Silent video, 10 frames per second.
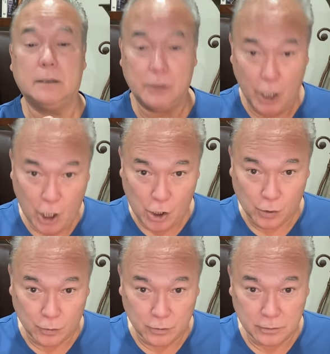
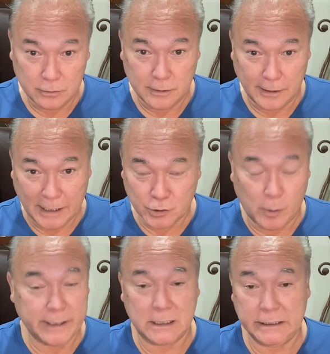No, that's
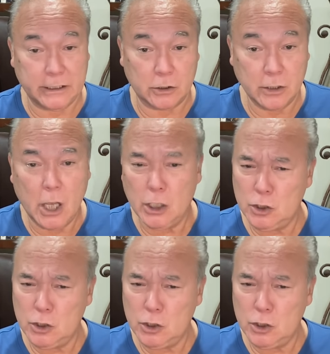quite clear.